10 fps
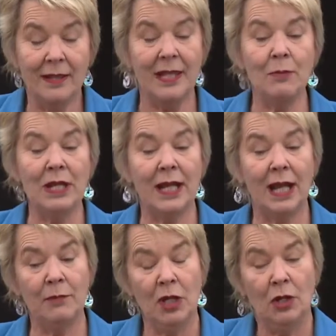Then we
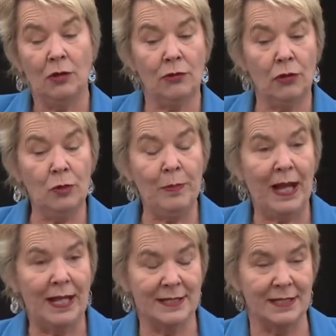come through
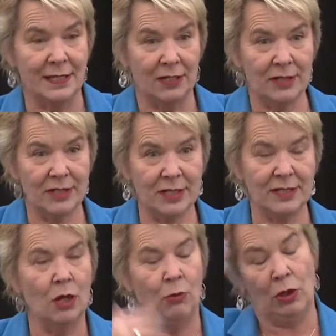past the
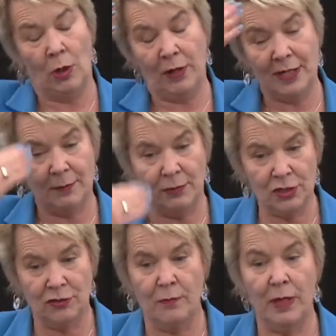terraces, we go past the
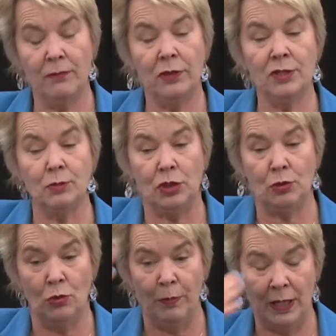Bridge of Remembrance,
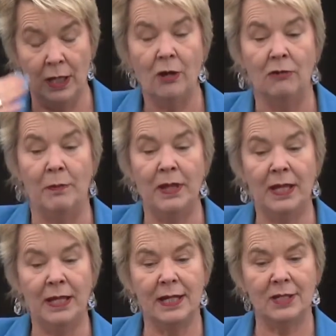which will be
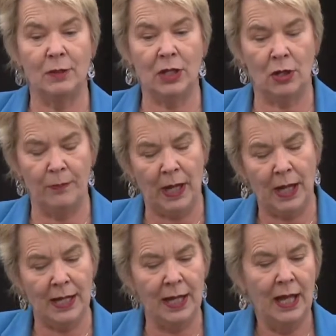repaired as we go
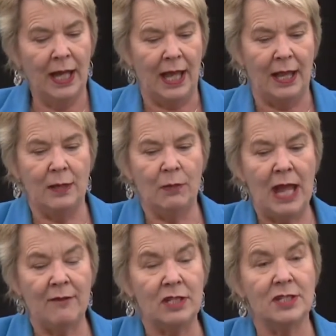by, and then we
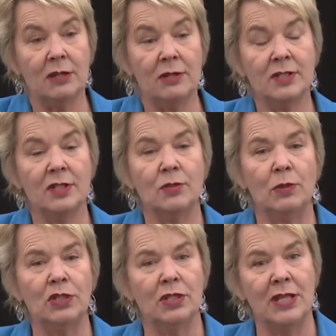have the terraces,
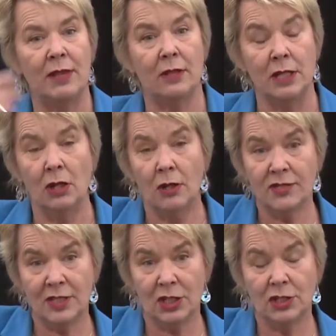which is Anthony
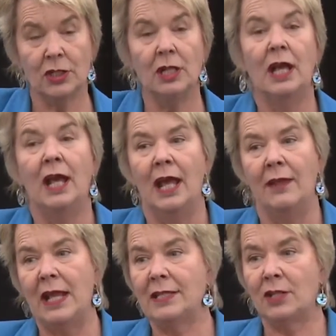Gough's section,
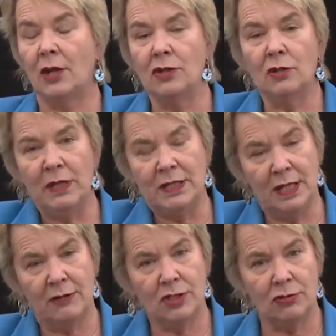and that's going to be
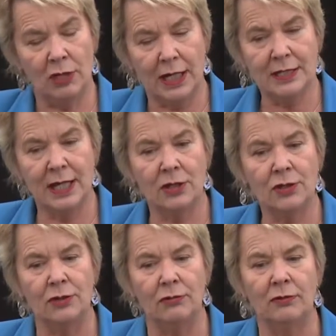terraced right down
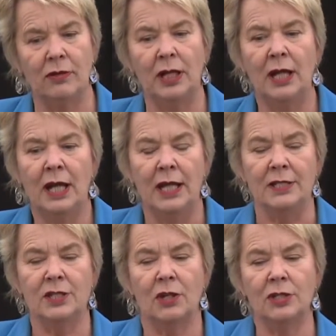to the river.
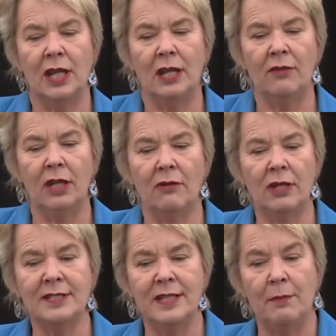It's going to have
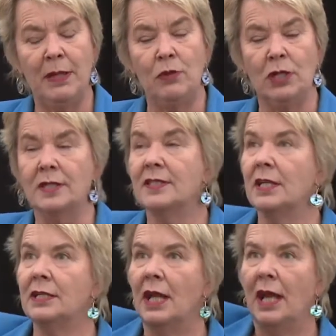areas that people can
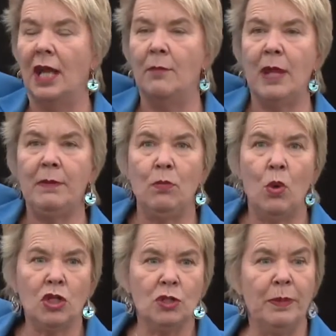sit and maybe
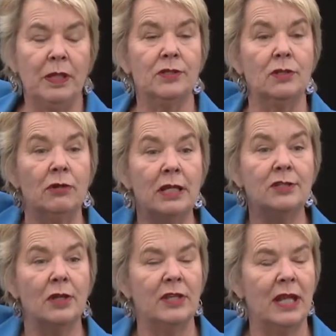watch big
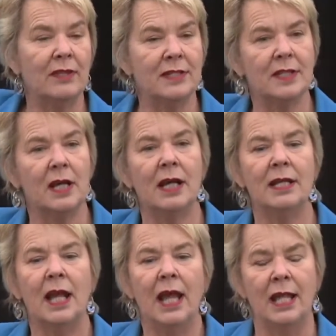screens on the other
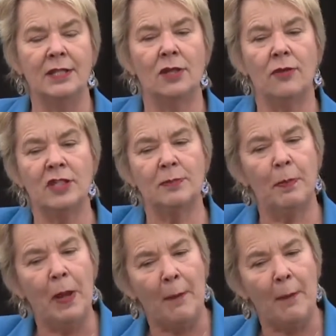side, and so there's